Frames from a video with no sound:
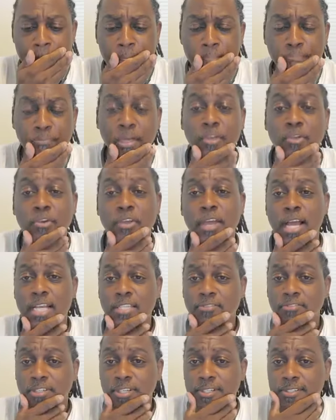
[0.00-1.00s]
Thank you
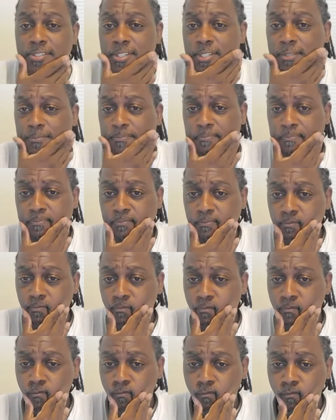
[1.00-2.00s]
guys for listening.
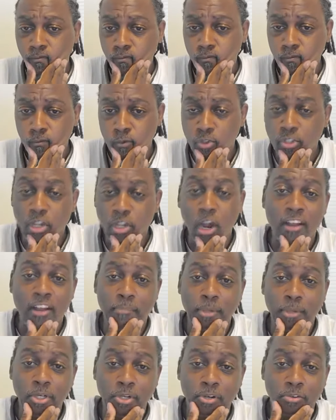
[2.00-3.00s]
Sorry I'm
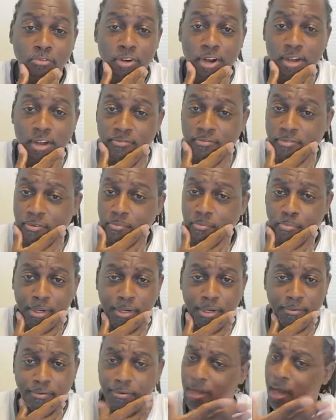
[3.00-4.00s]
a little rough,
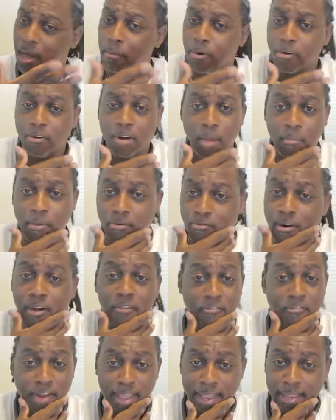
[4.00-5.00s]
but I'm a
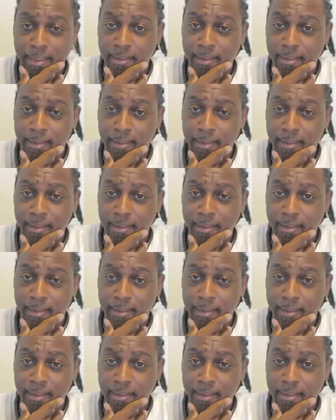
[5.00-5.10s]
roughneck